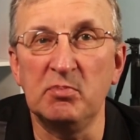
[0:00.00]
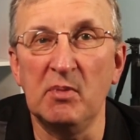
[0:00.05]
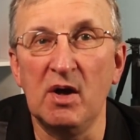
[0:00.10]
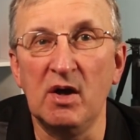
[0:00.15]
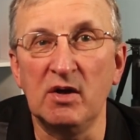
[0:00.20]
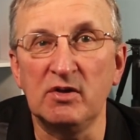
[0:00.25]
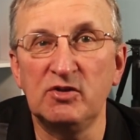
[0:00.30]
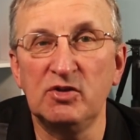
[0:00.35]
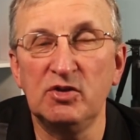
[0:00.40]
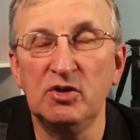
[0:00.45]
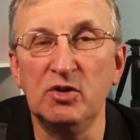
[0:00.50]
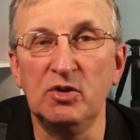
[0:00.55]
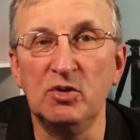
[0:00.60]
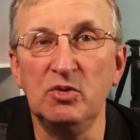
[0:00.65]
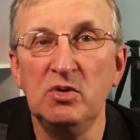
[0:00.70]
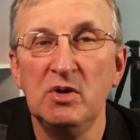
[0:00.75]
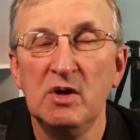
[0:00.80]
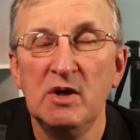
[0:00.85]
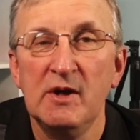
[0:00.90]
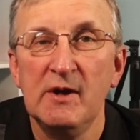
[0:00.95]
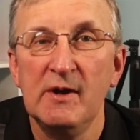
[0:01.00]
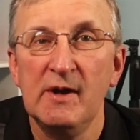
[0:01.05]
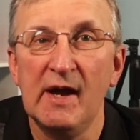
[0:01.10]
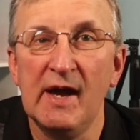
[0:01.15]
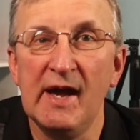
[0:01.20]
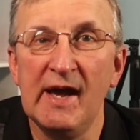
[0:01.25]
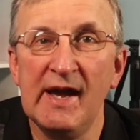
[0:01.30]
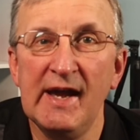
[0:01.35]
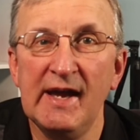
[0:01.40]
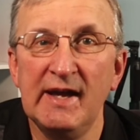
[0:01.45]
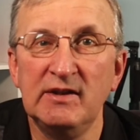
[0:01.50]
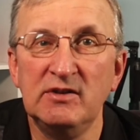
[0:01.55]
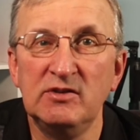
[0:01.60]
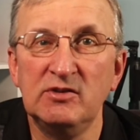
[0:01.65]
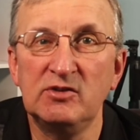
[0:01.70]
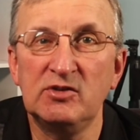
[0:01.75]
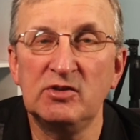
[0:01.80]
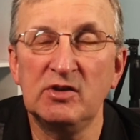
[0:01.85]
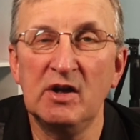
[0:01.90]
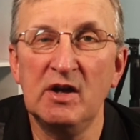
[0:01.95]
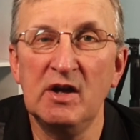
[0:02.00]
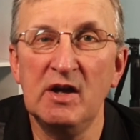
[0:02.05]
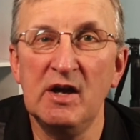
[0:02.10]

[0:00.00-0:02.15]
Mark II. And